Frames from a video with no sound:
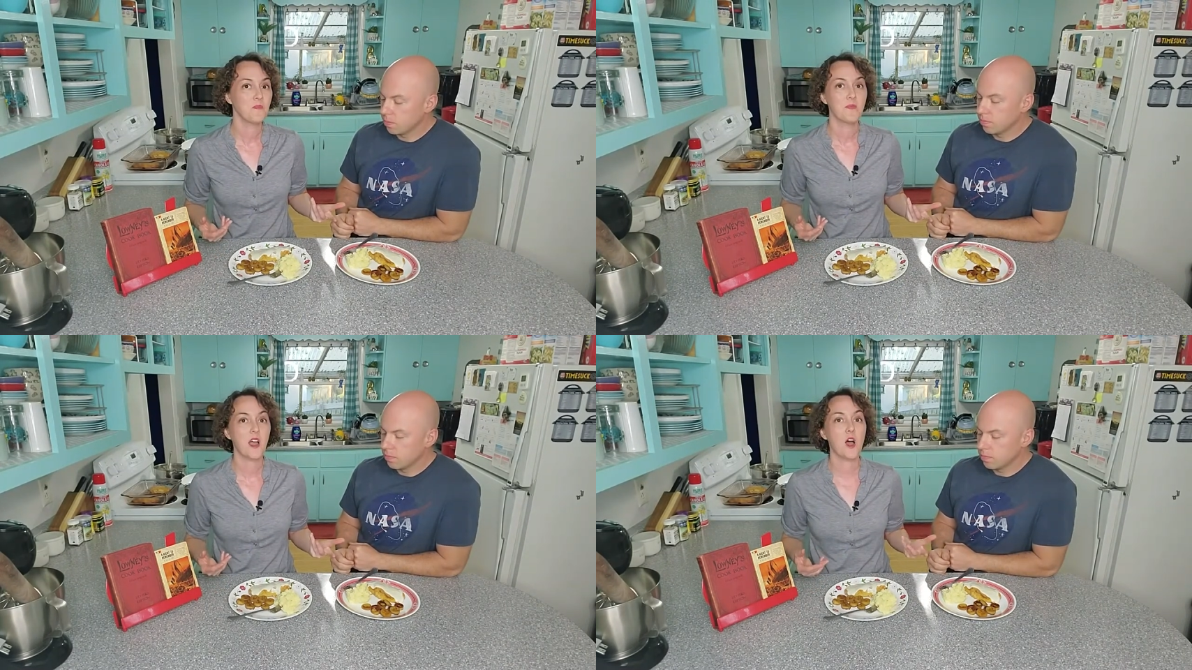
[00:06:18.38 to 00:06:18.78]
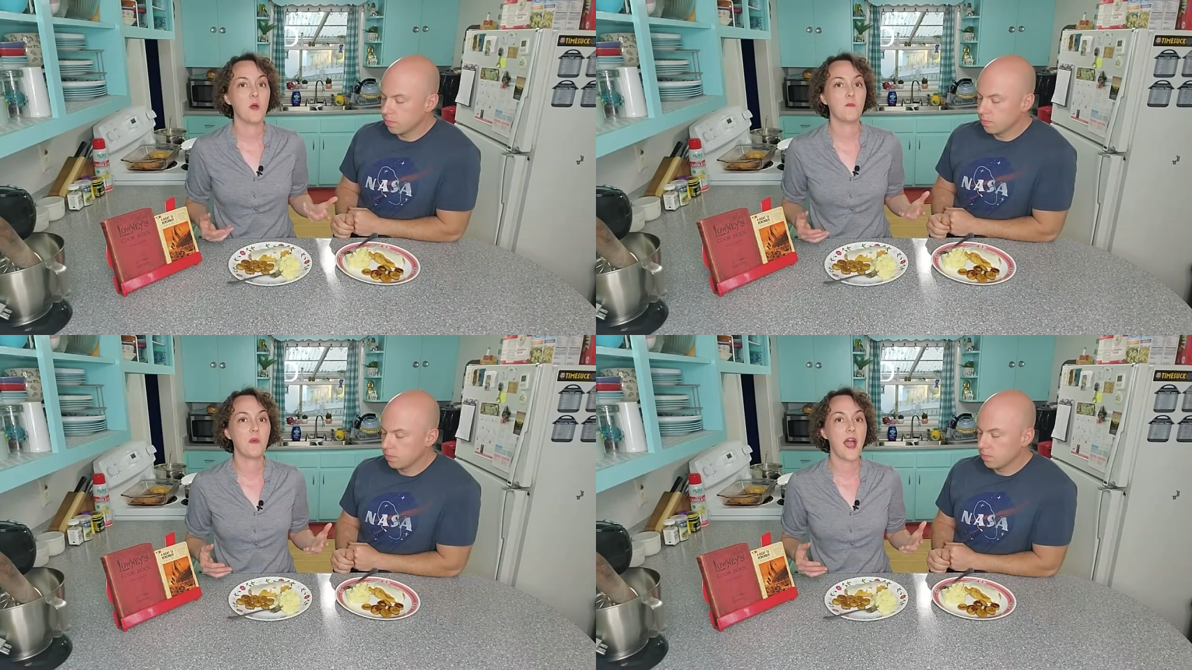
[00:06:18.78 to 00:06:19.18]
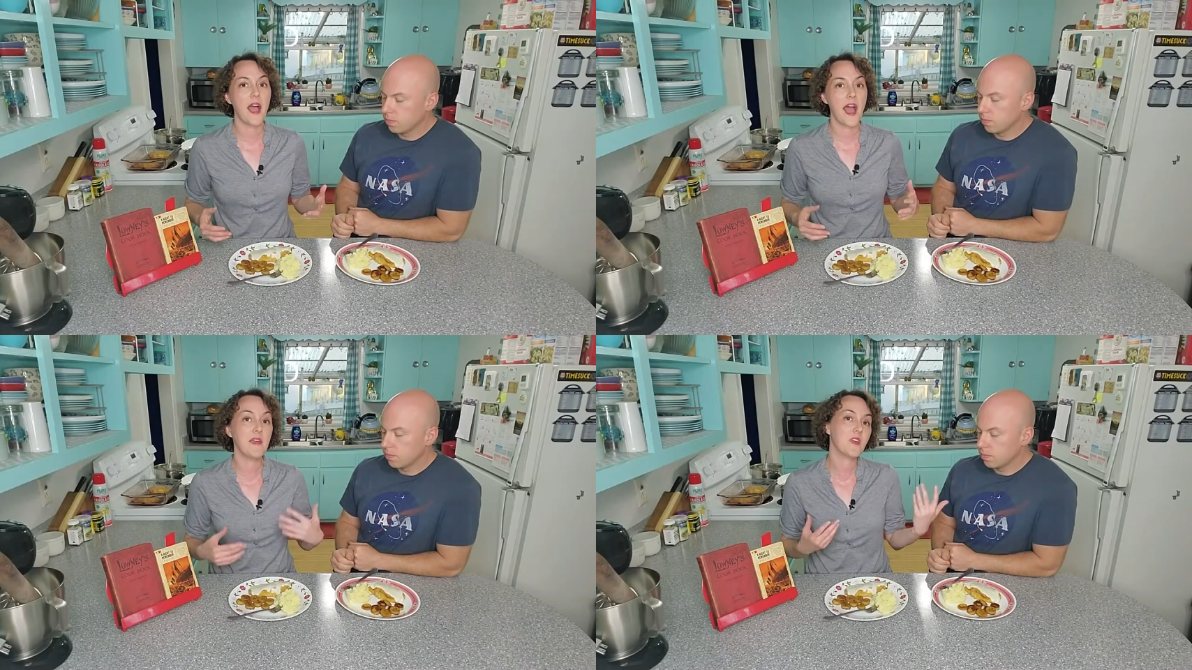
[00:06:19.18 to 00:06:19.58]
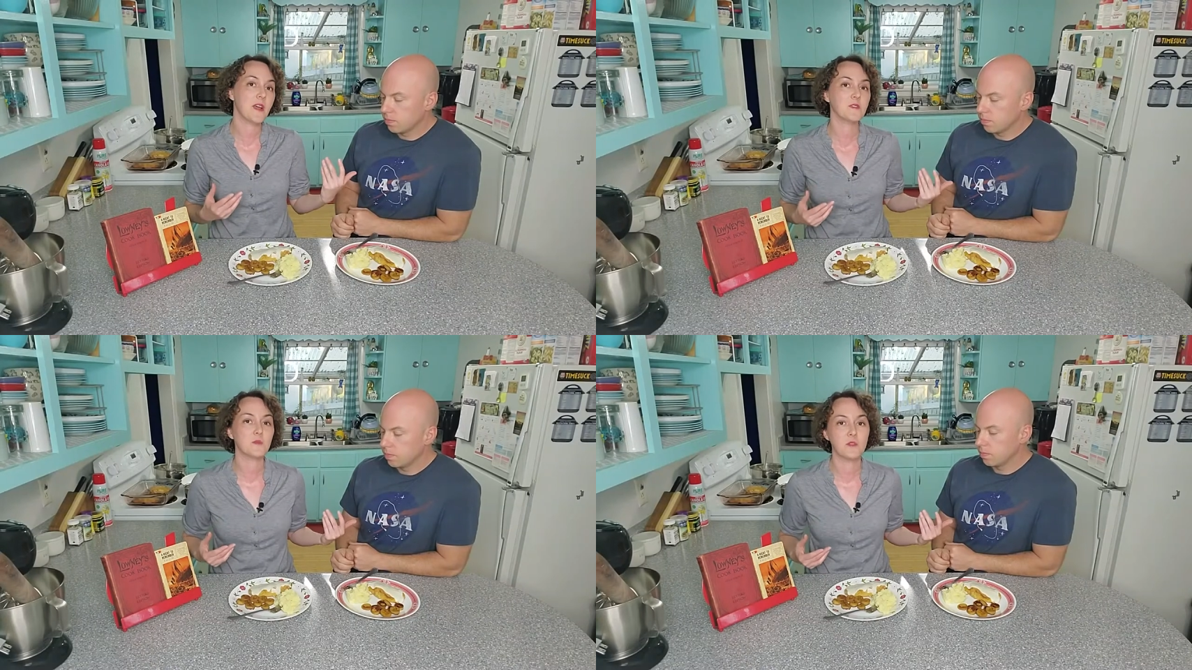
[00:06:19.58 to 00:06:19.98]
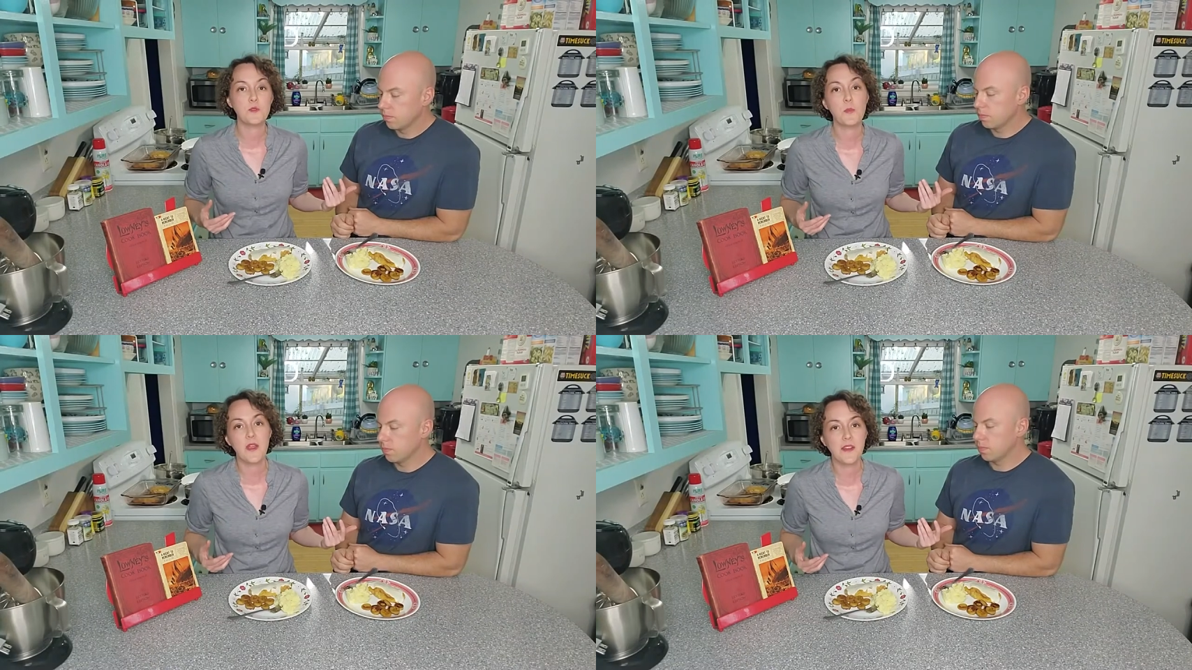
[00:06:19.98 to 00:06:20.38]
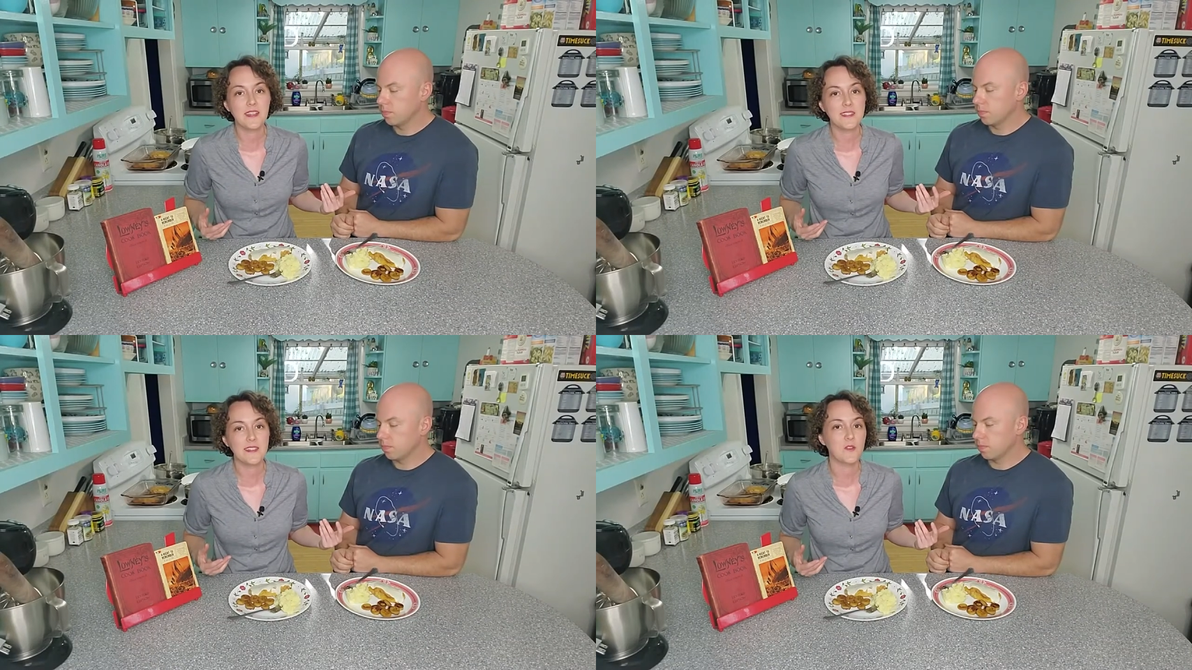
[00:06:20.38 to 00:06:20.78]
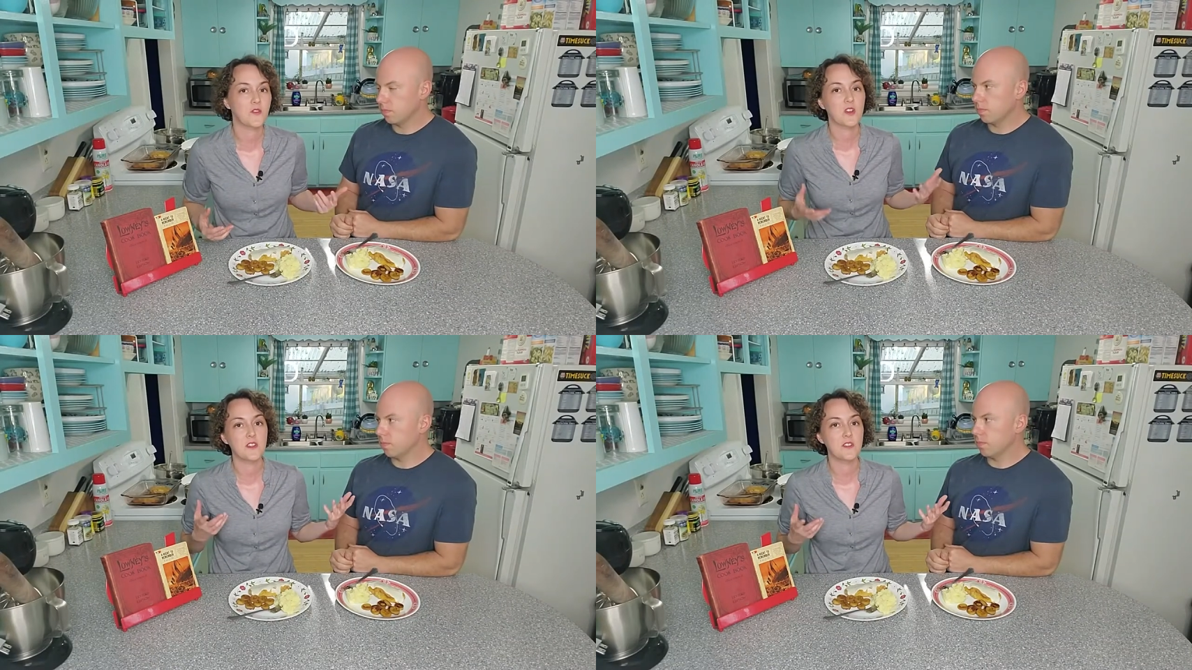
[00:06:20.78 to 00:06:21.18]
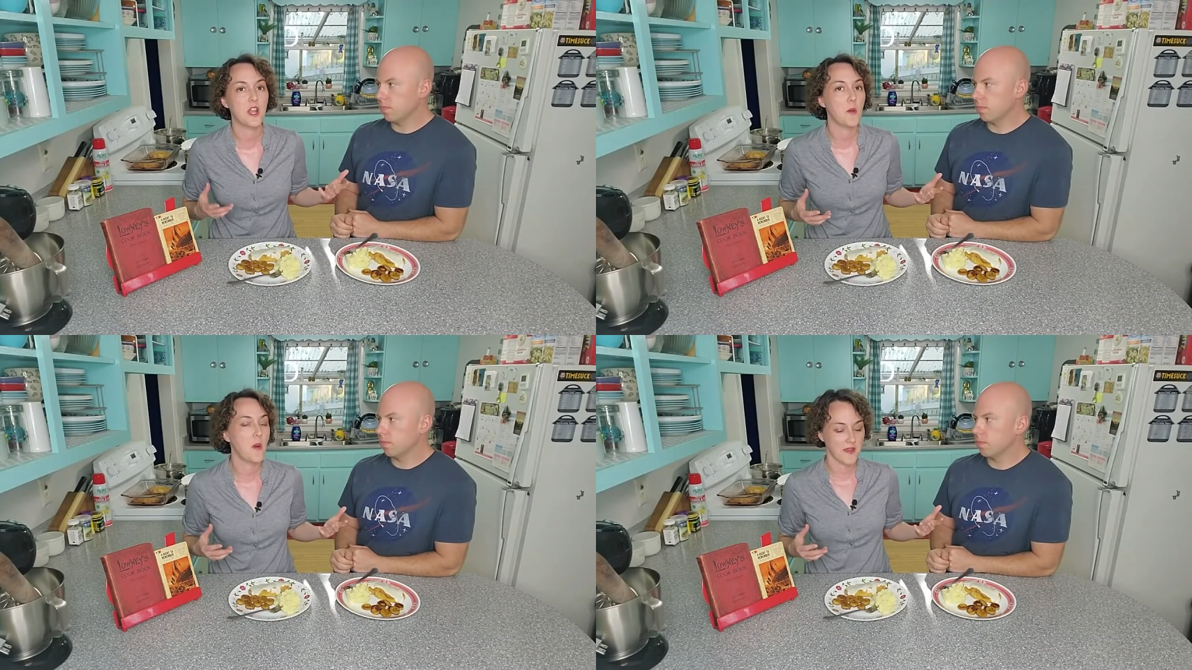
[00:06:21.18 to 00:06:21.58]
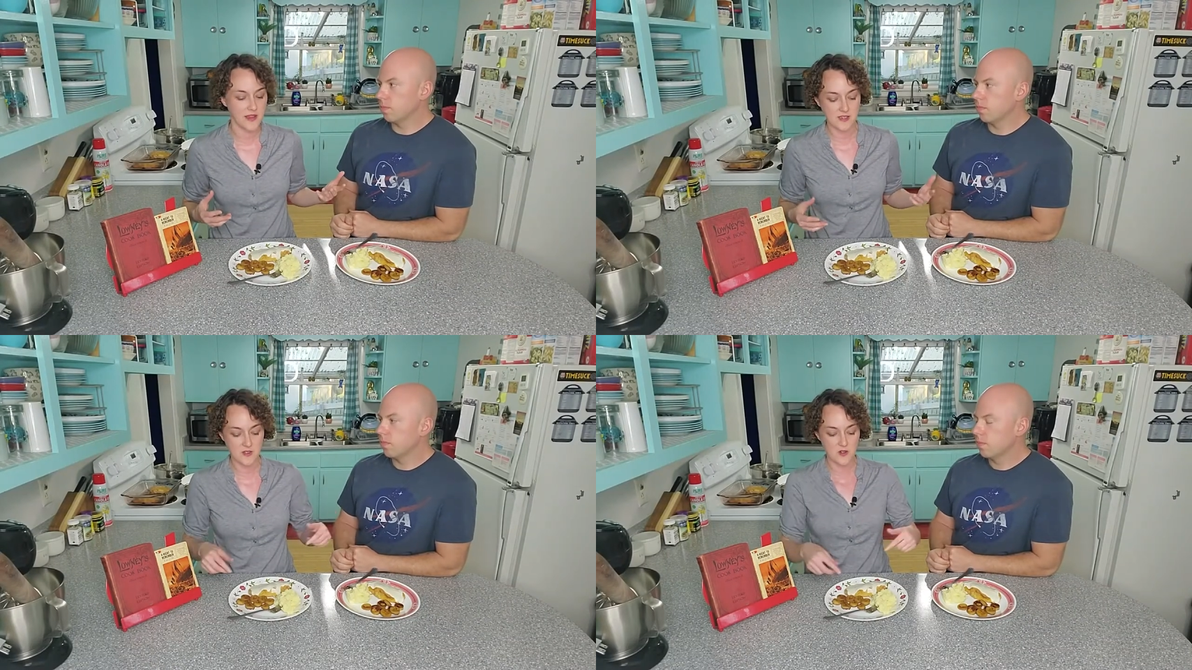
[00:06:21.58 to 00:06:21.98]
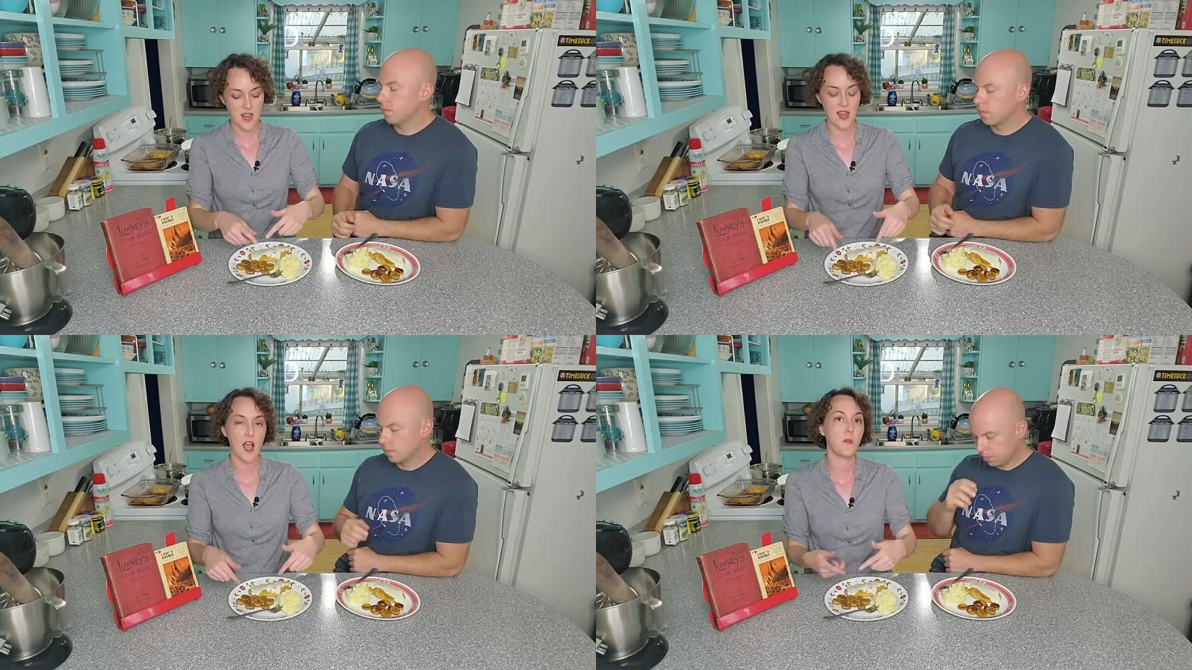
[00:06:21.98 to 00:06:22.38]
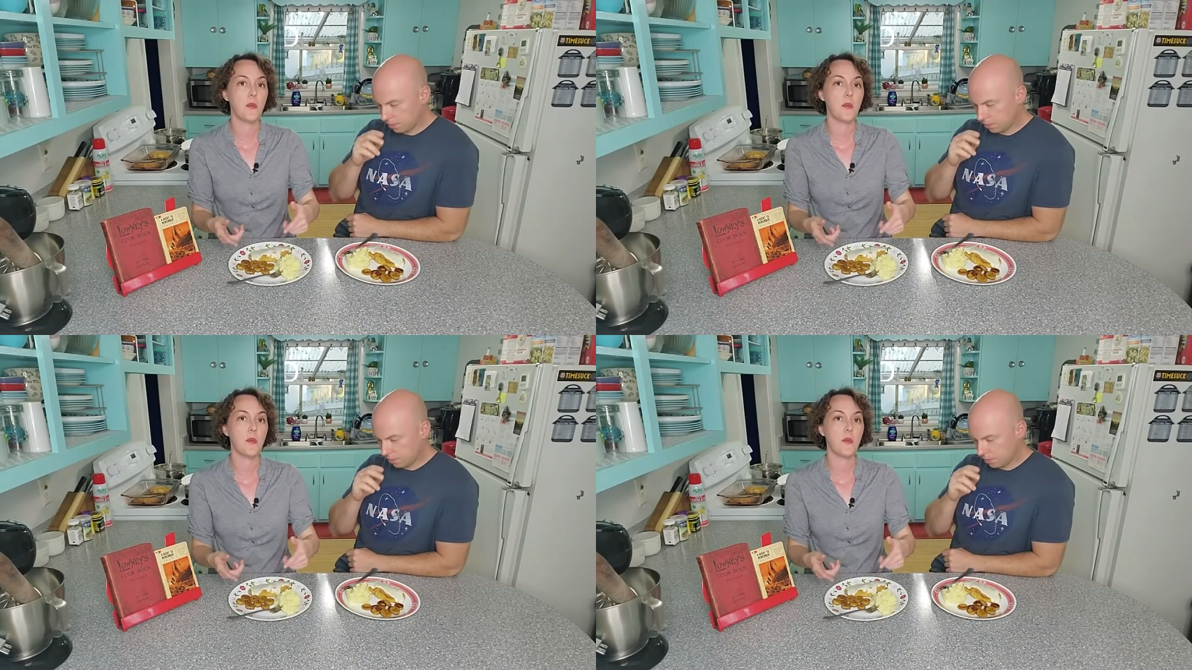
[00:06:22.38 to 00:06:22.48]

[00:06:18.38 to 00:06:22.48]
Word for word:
Speaker 1: um, I've got some asparagus in the fridge that I bought yesterday. I'll probably